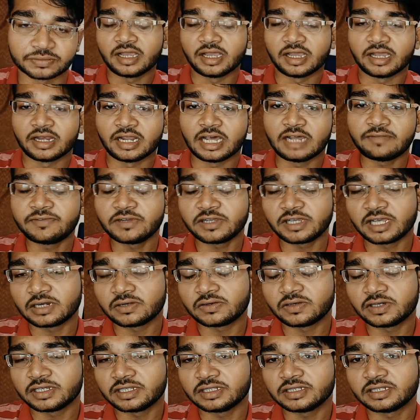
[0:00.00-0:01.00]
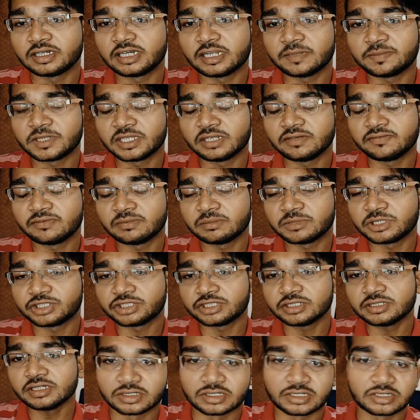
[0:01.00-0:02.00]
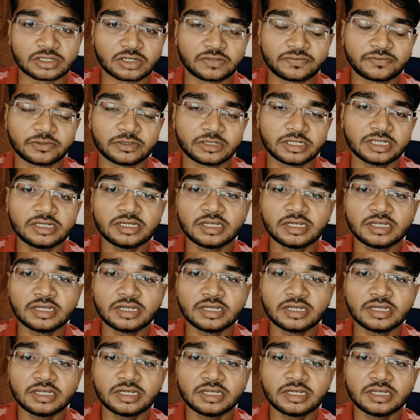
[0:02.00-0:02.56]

And after calculating the depth information, the software